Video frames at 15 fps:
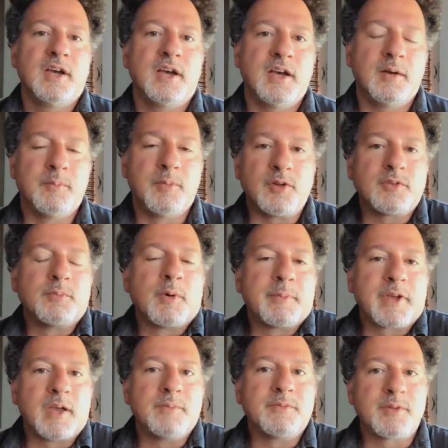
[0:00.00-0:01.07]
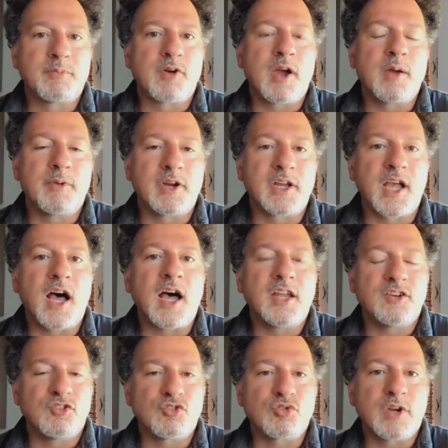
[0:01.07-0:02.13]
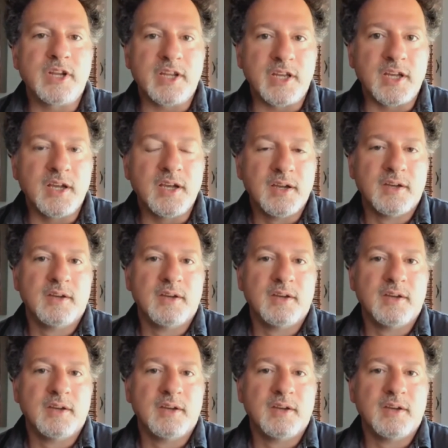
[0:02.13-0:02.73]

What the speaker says: Baltimore becomes the primary cotton trading